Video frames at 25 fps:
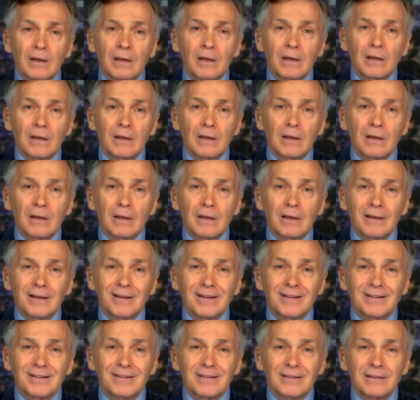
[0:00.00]

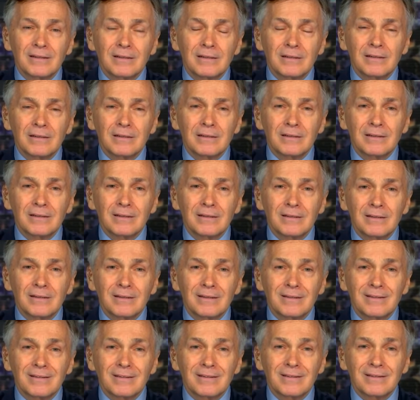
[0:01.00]

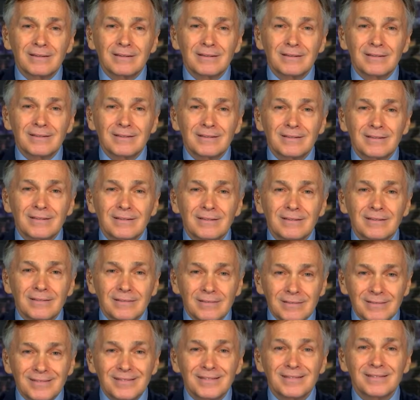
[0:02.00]

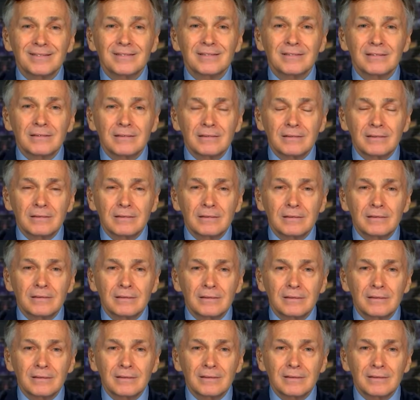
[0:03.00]

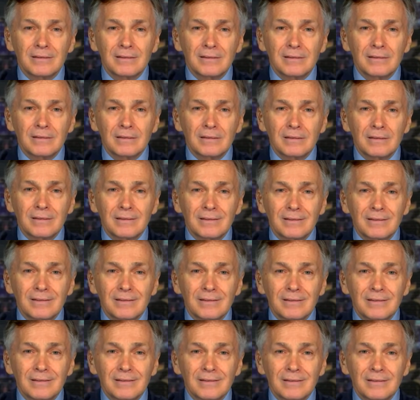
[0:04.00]

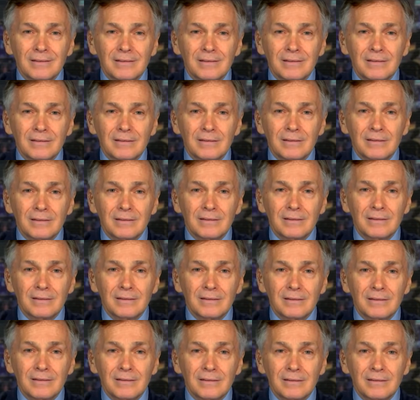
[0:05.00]

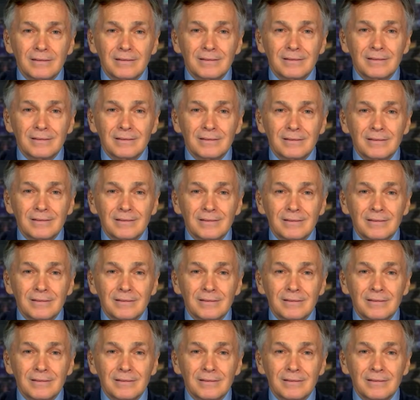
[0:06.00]
No words are spoken by the person on screen.